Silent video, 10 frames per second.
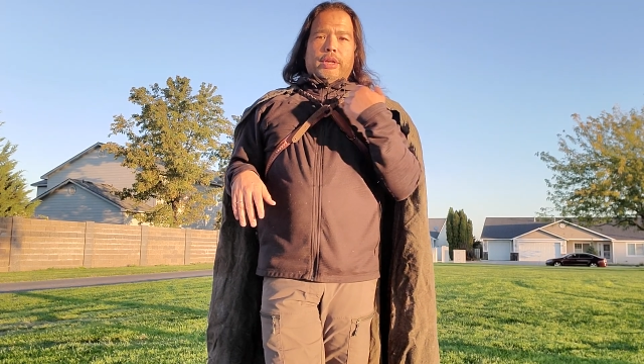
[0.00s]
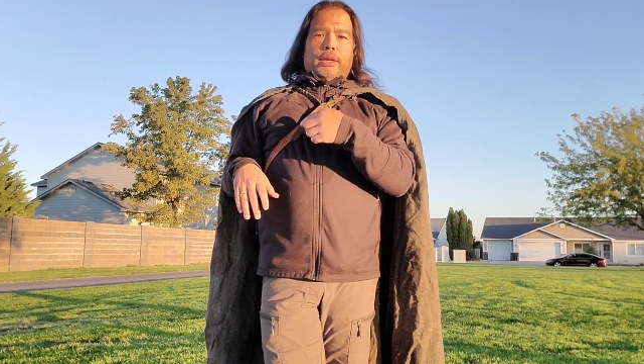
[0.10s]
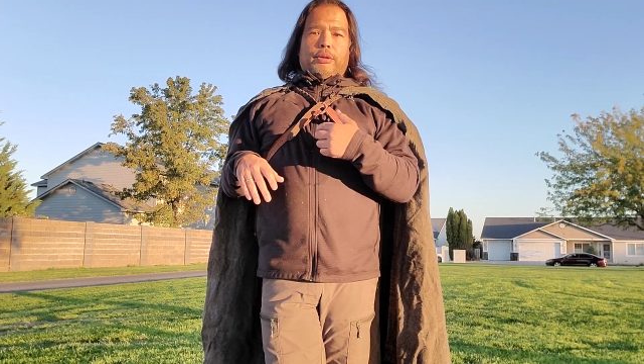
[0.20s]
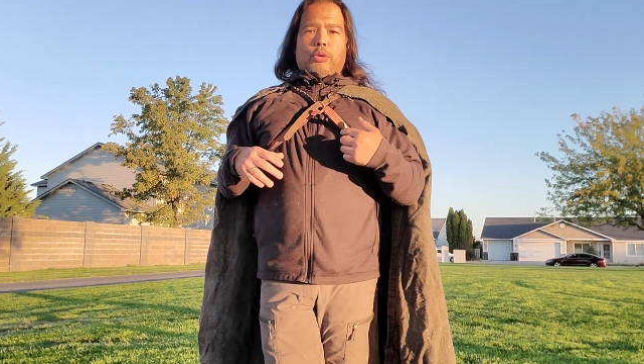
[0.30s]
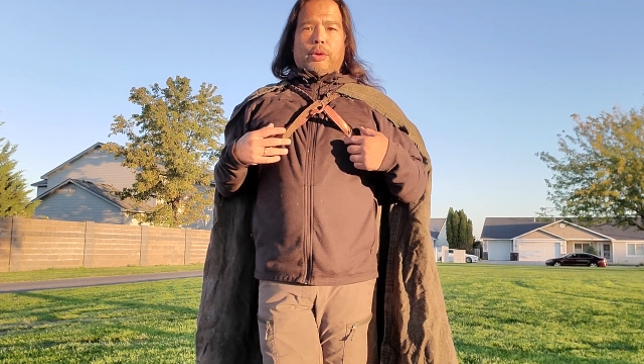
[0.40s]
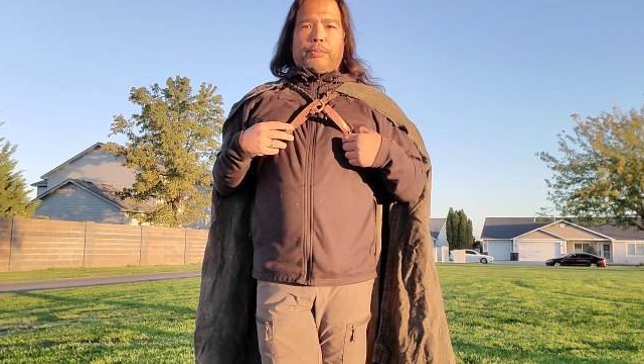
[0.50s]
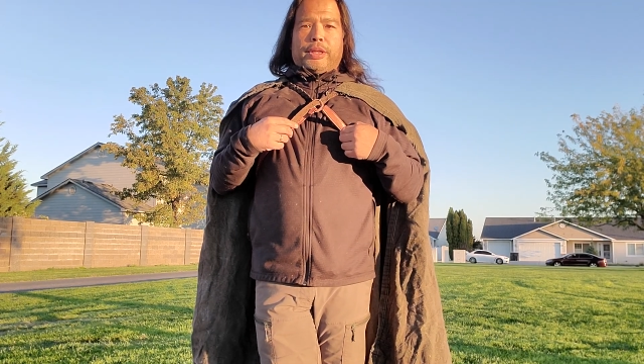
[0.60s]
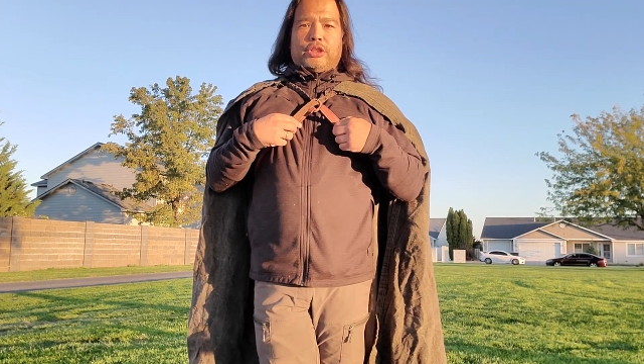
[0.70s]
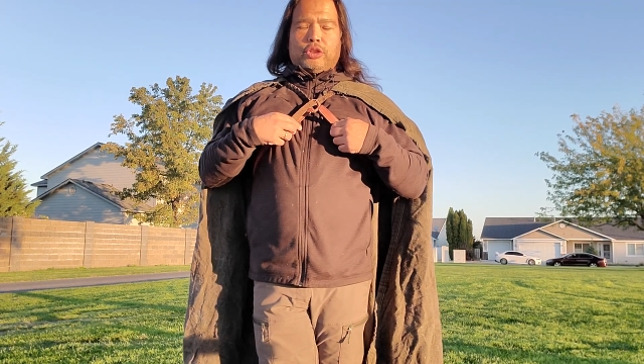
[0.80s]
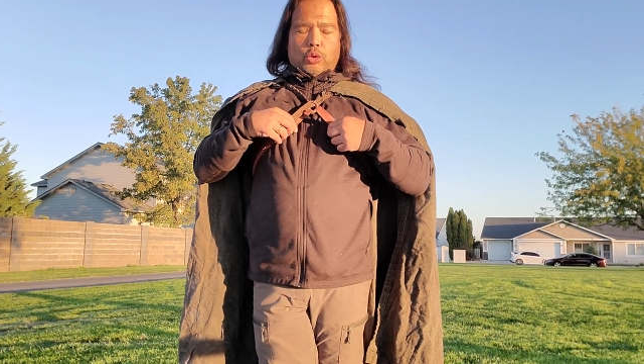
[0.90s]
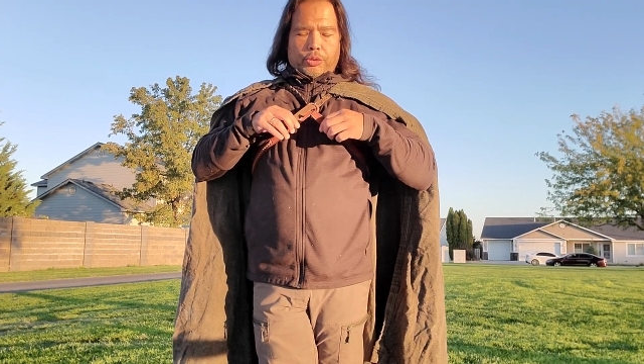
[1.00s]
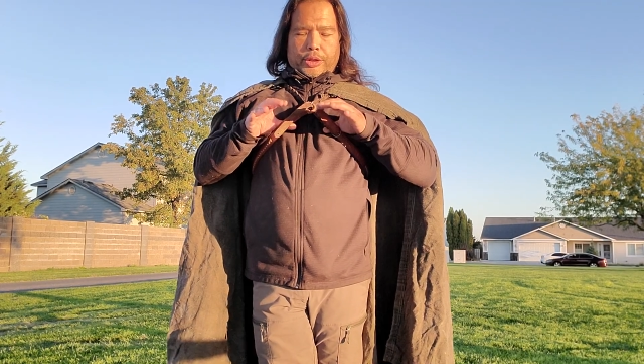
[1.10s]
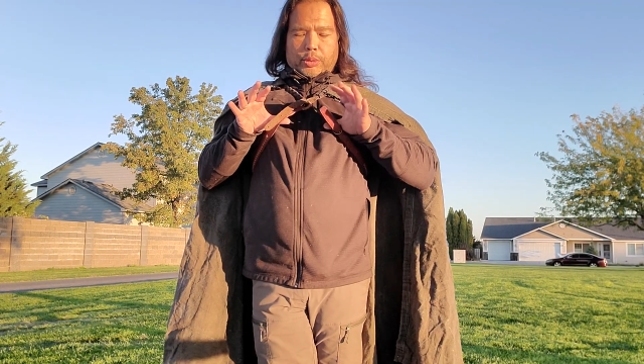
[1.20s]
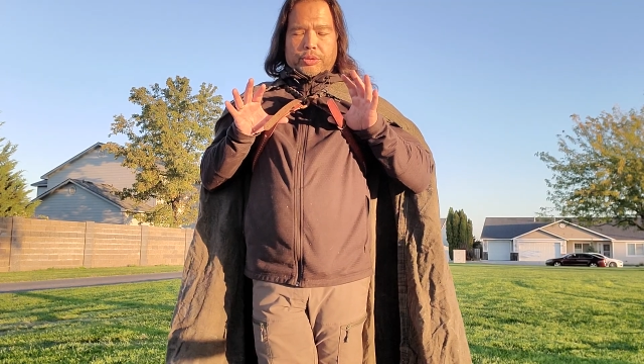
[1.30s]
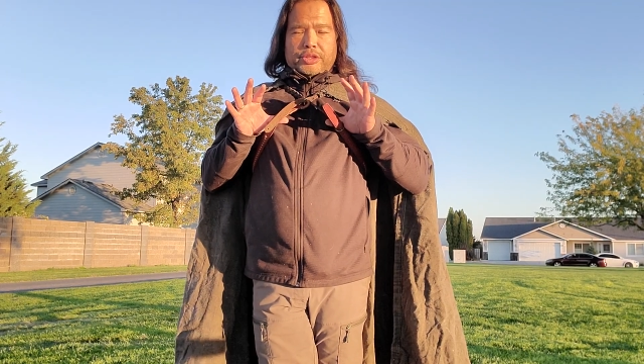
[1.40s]
I'm going to replace this whole
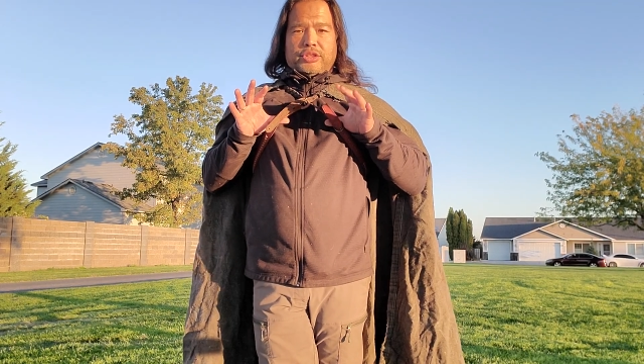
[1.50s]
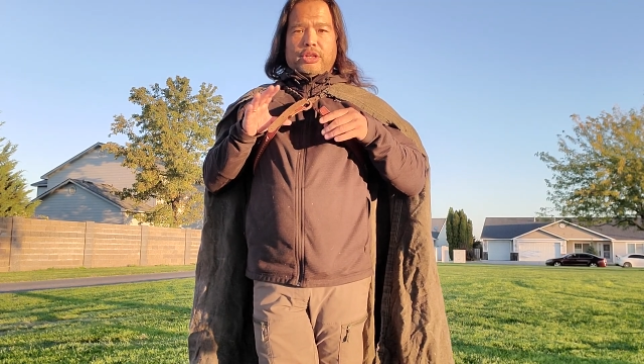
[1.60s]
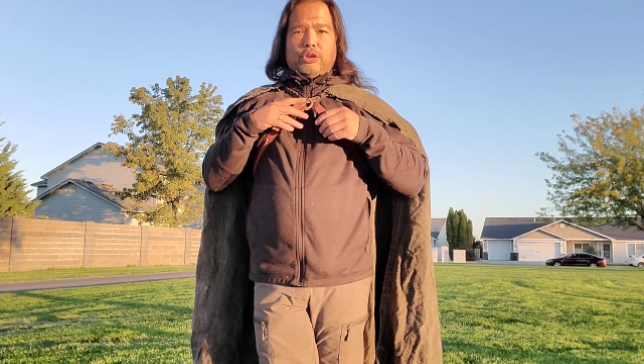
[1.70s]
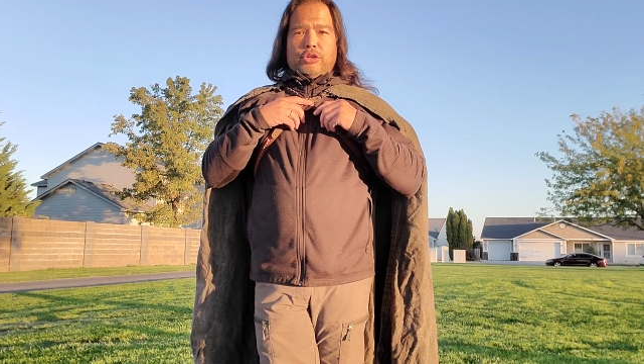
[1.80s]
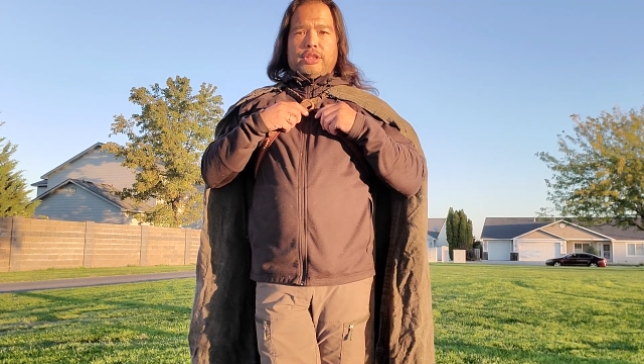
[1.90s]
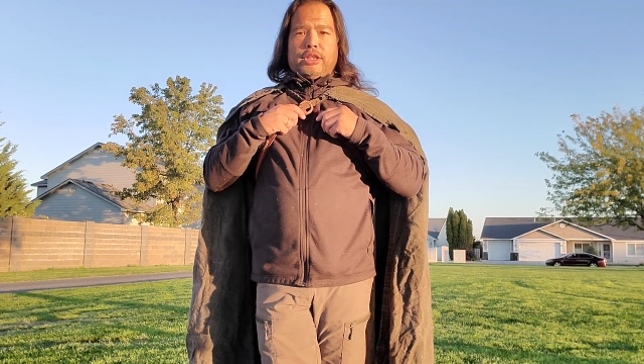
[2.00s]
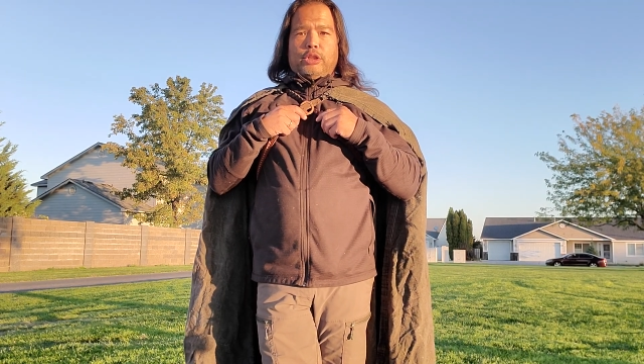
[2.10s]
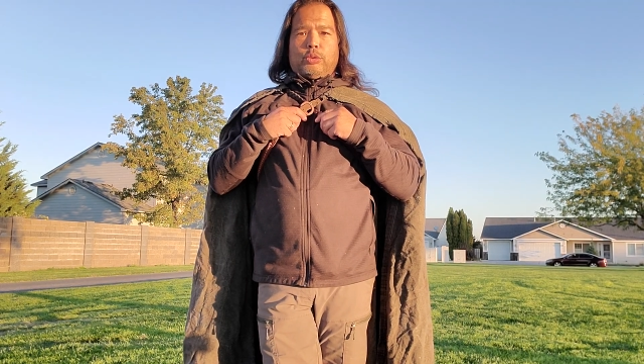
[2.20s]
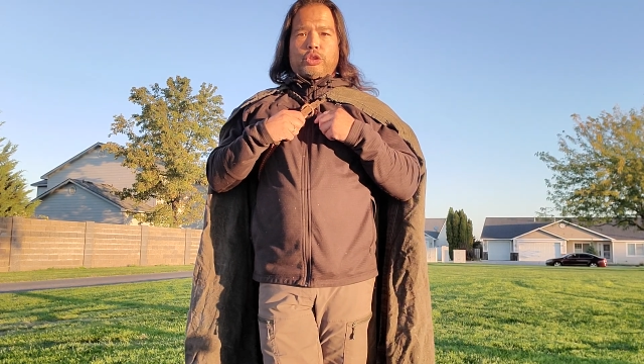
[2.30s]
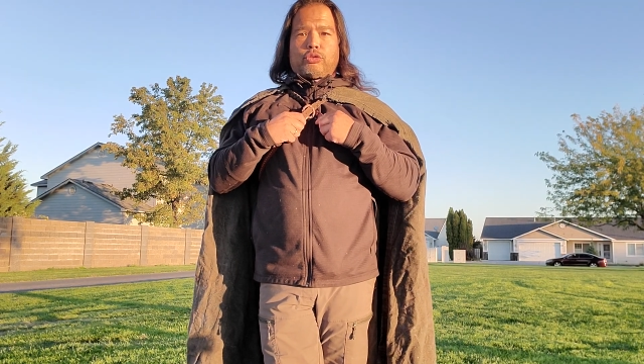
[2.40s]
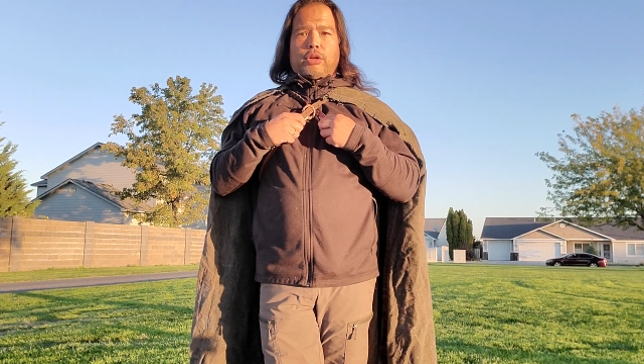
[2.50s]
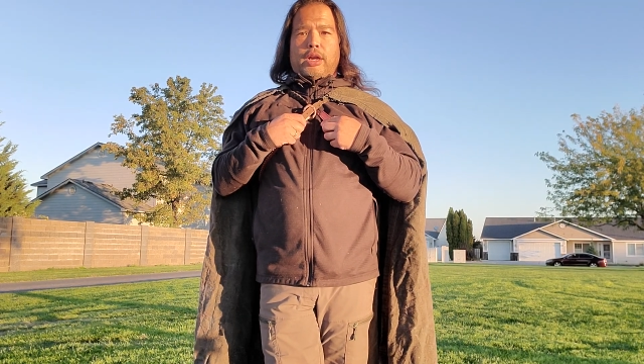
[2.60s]
thing with a single continuous